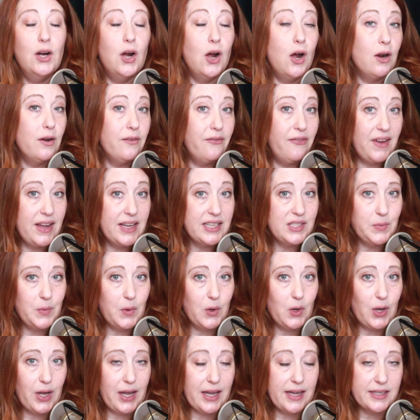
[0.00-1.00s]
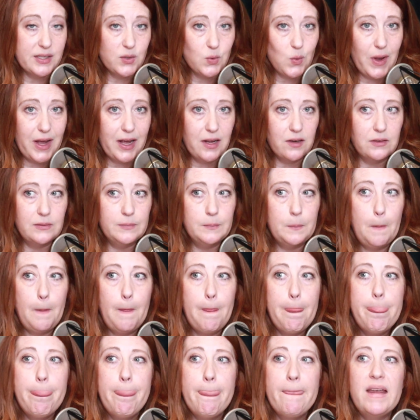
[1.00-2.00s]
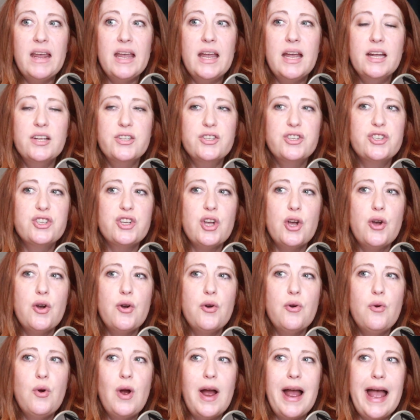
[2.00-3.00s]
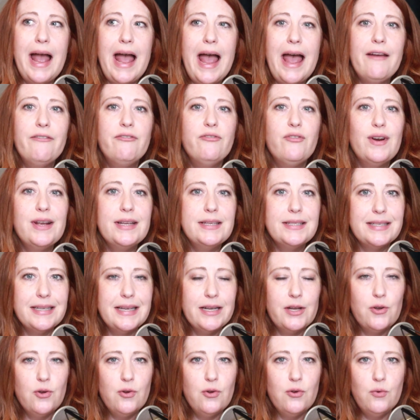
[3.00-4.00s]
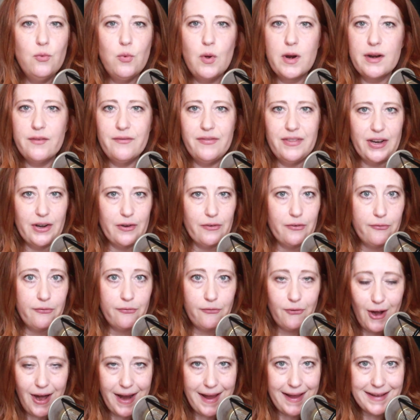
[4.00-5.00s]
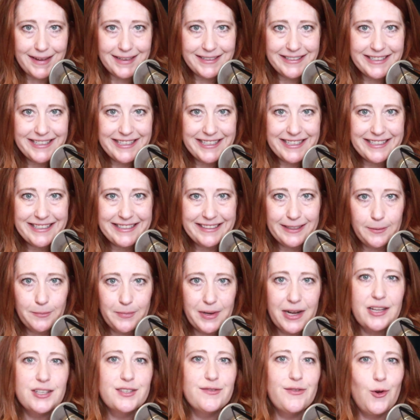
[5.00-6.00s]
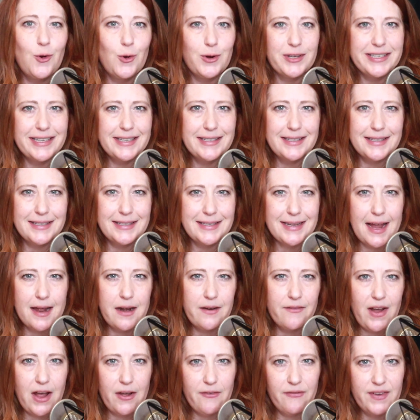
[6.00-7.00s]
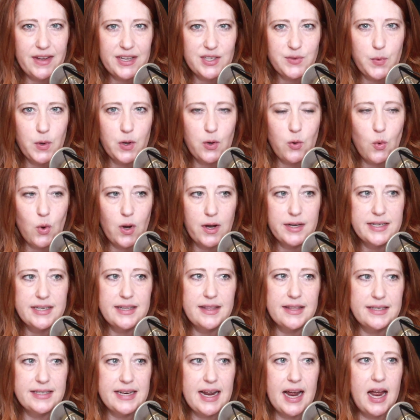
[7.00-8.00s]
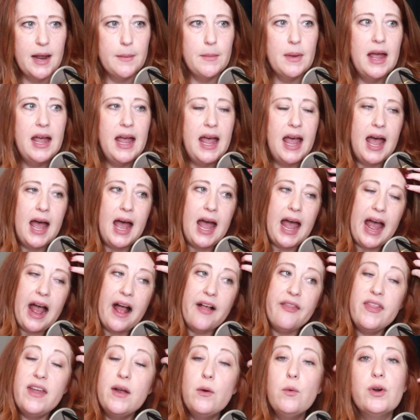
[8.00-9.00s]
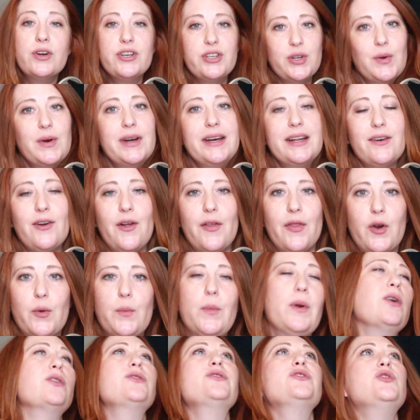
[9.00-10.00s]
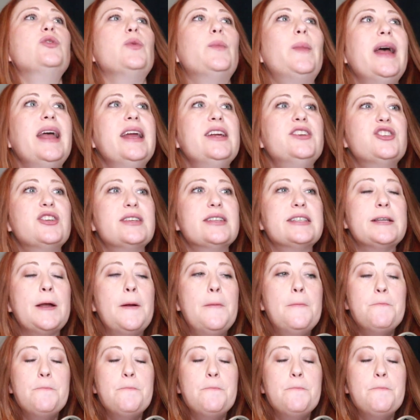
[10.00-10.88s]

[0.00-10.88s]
on Facebook as well. And so every single one of their friends, because of course this is kind of how Facebook worked at the time, and they were doing it on their personal pages,